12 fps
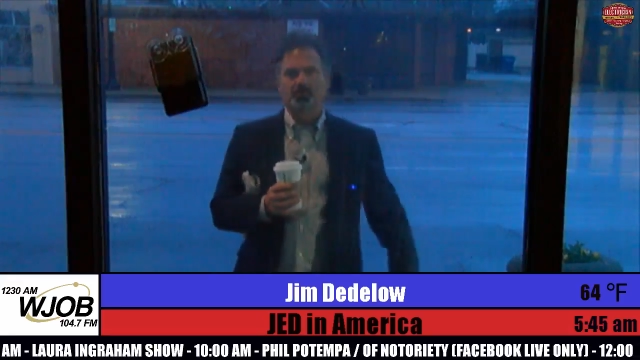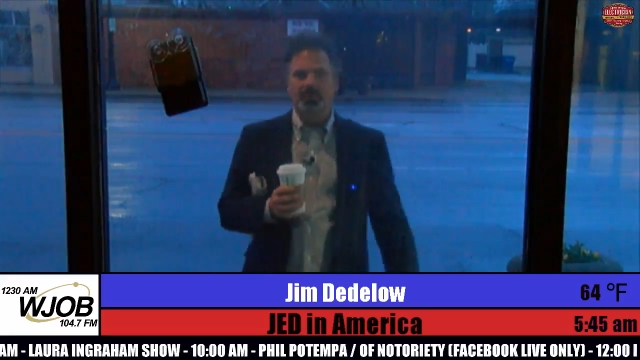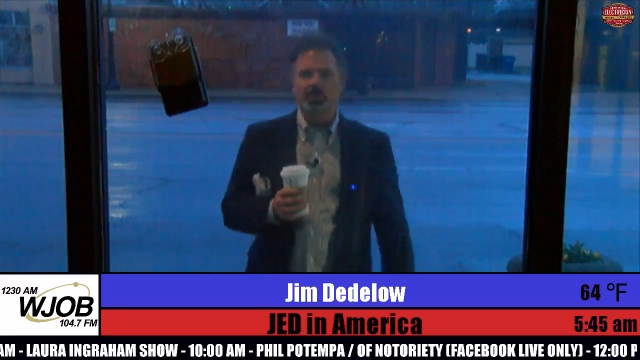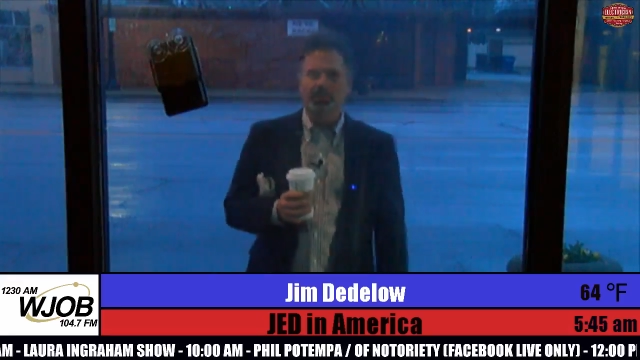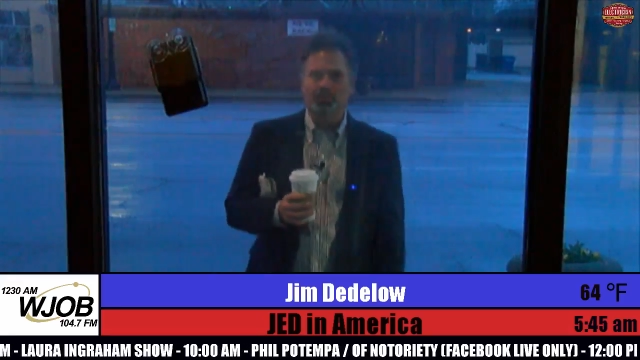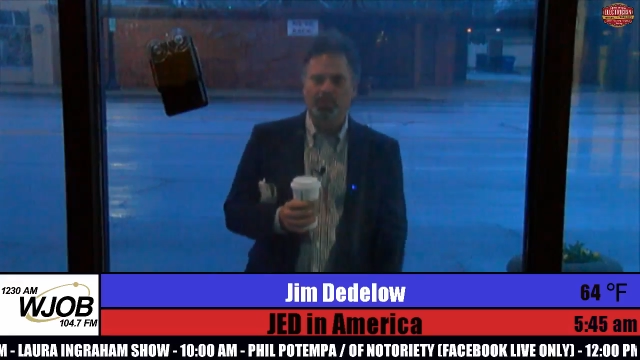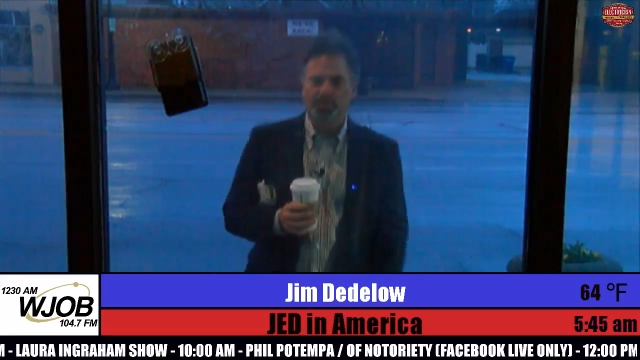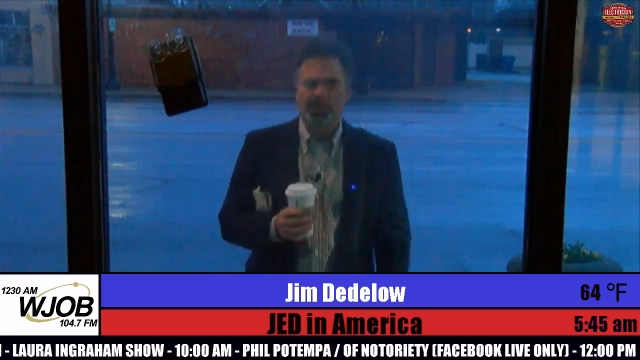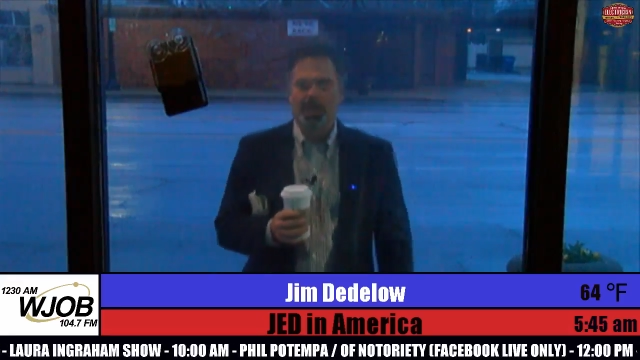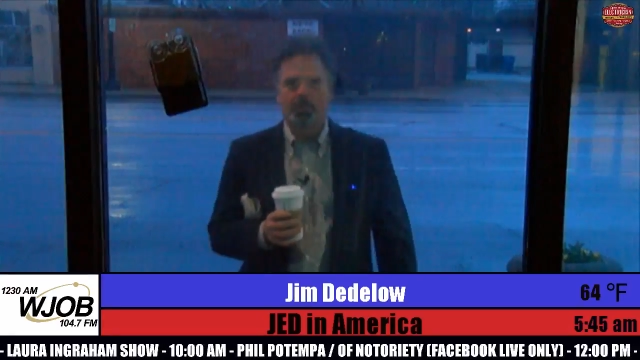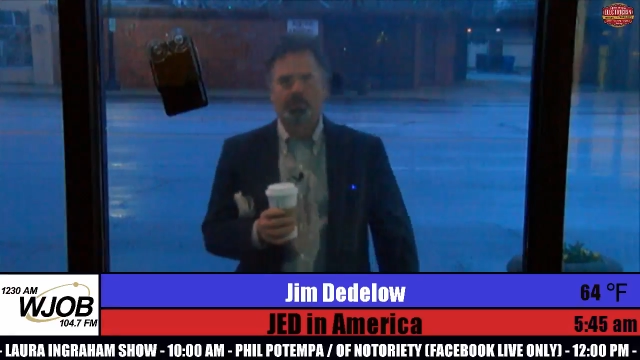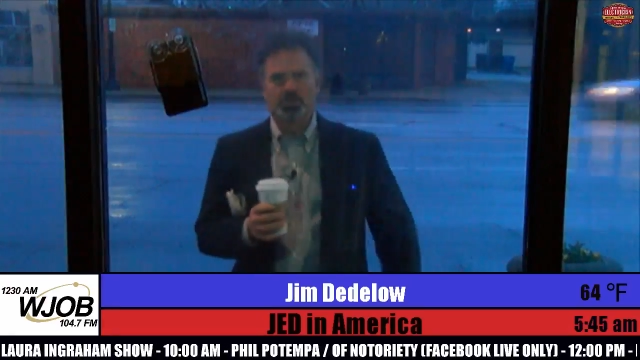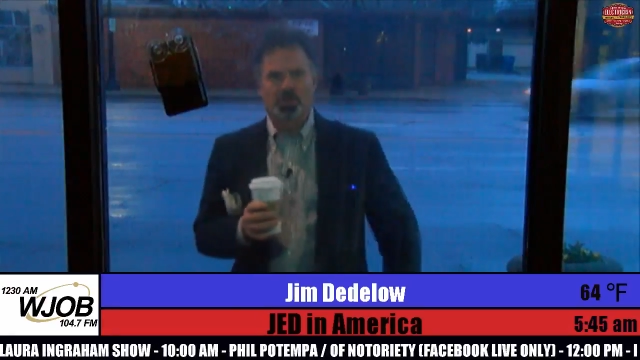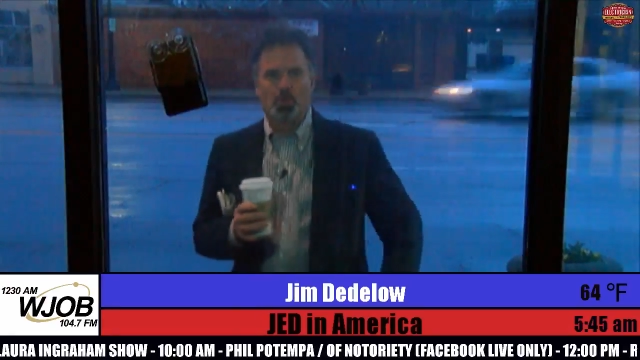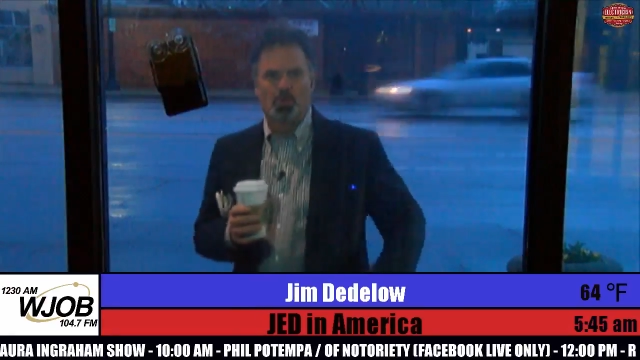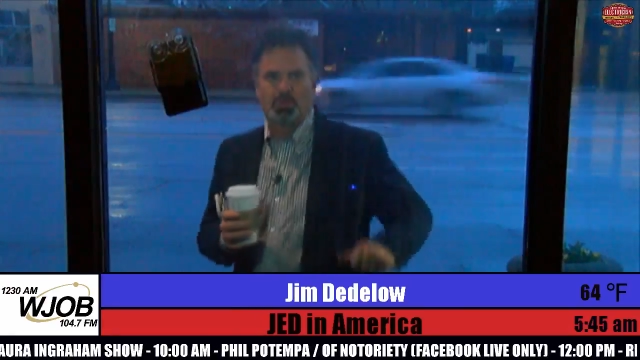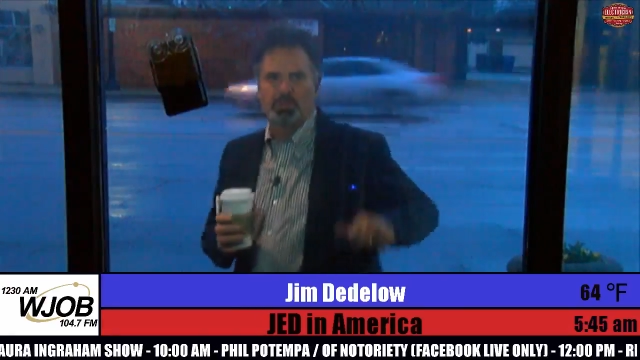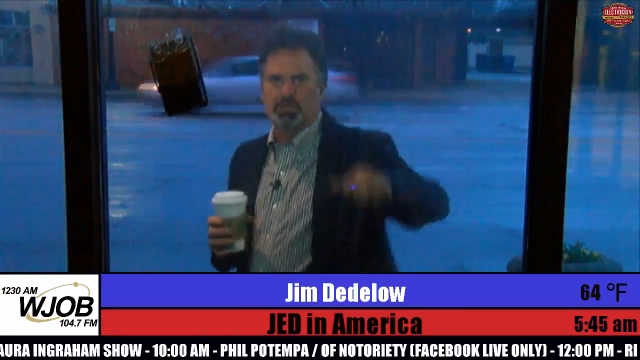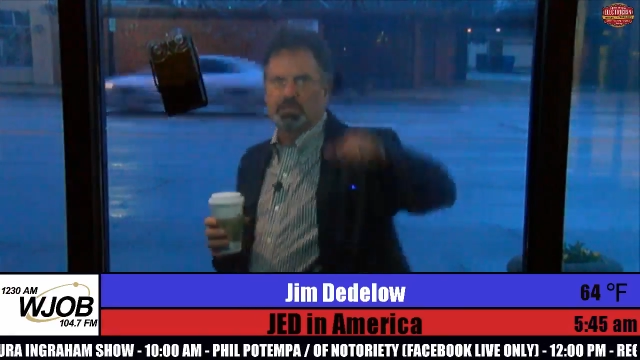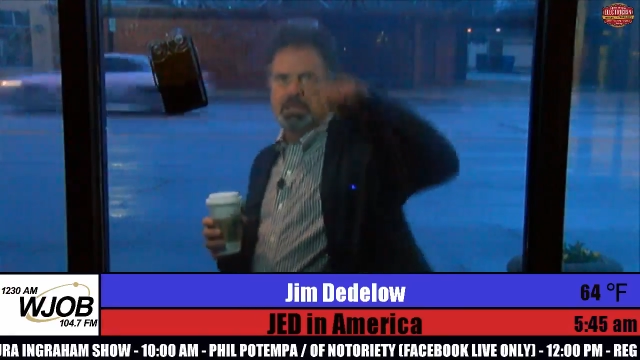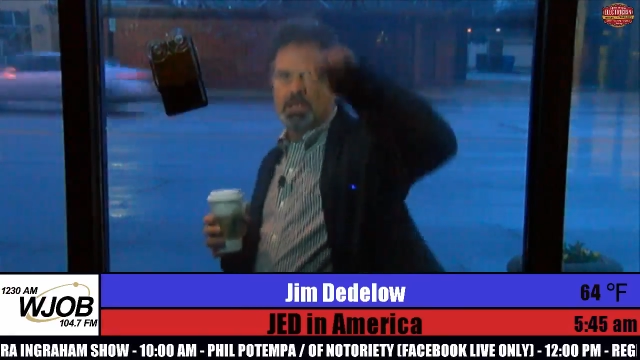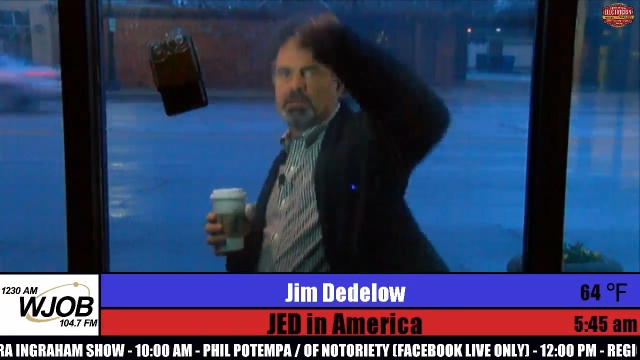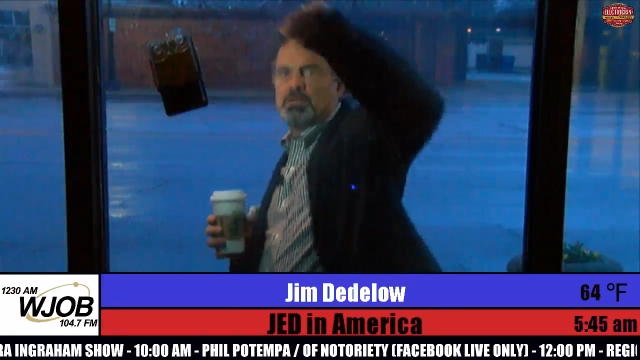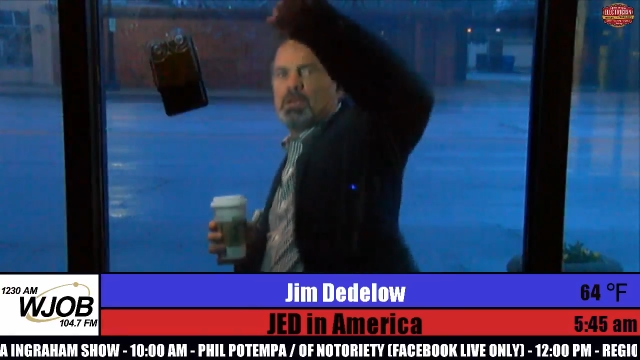is really how it's going these
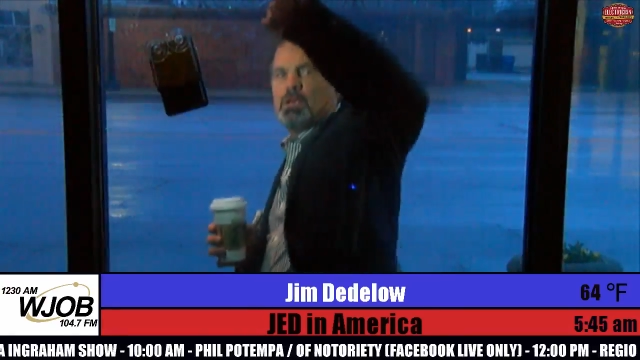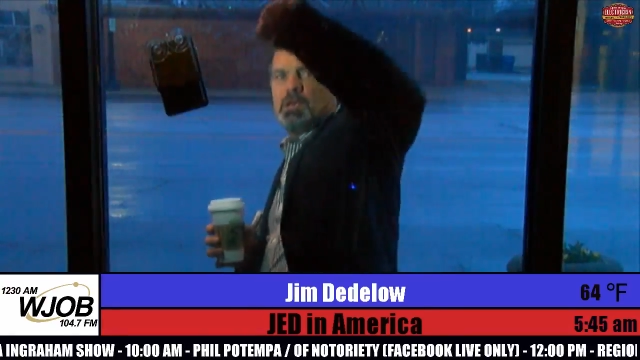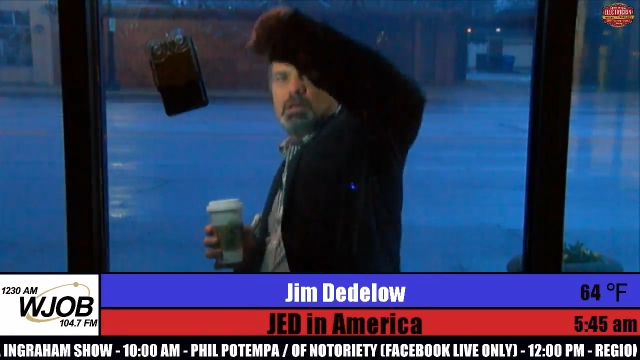days,